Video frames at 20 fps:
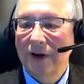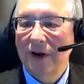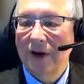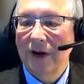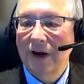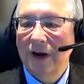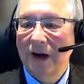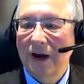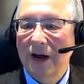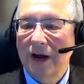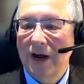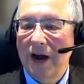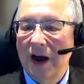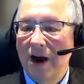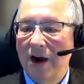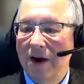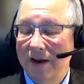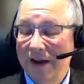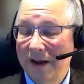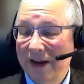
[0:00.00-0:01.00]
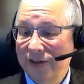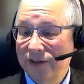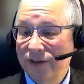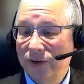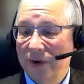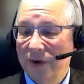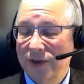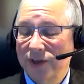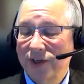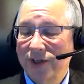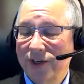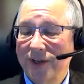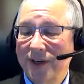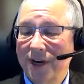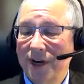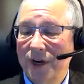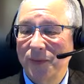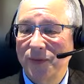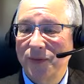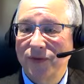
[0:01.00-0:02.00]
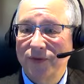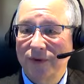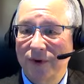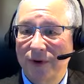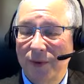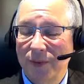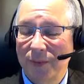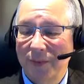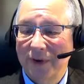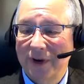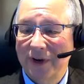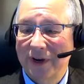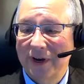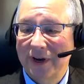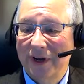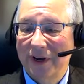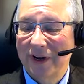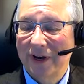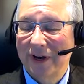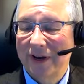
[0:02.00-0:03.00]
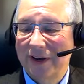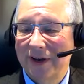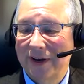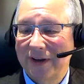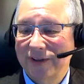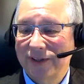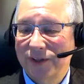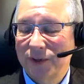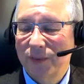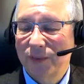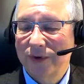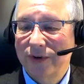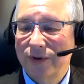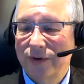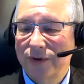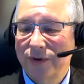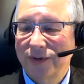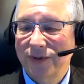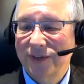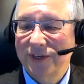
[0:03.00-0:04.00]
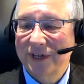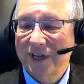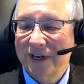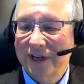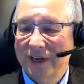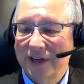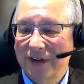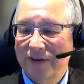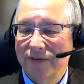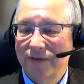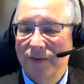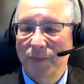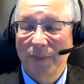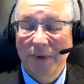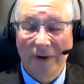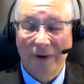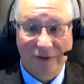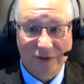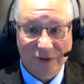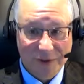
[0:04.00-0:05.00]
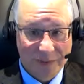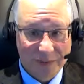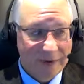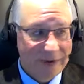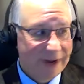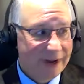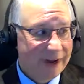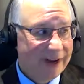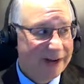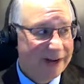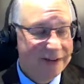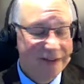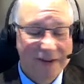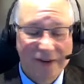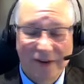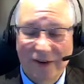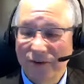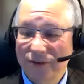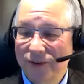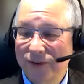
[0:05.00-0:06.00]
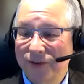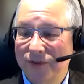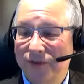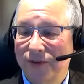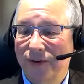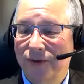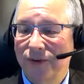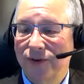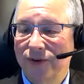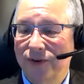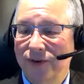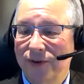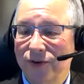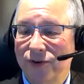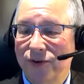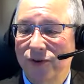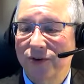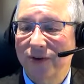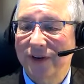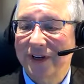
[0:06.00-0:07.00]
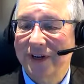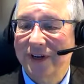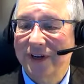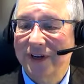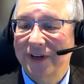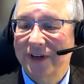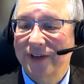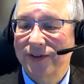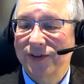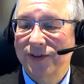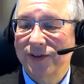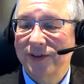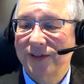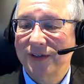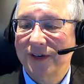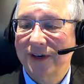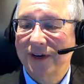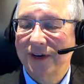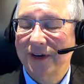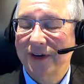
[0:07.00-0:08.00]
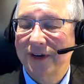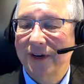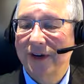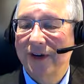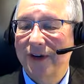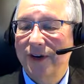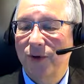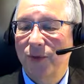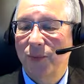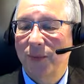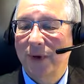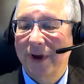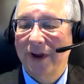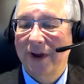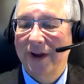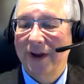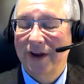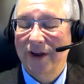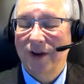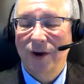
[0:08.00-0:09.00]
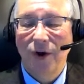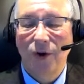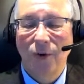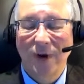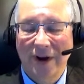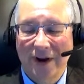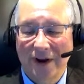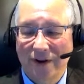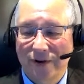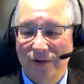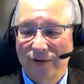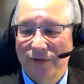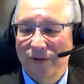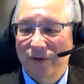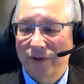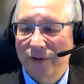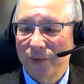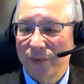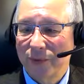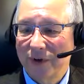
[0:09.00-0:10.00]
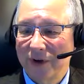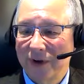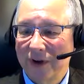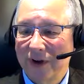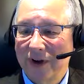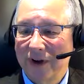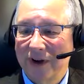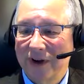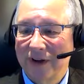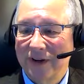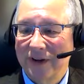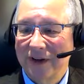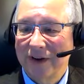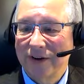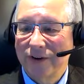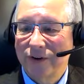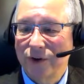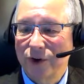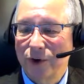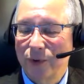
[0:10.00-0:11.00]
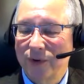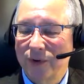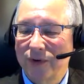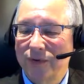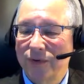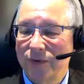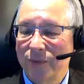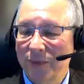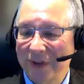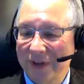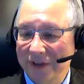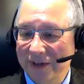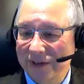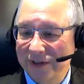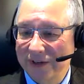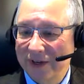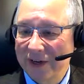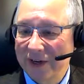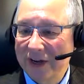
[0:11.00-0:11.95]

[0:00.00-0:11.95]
Our next question comes from someone who is attending from Belgium. And in the interest of full disclosure, it is my co-editor for the book, Dr. Herman Verbist.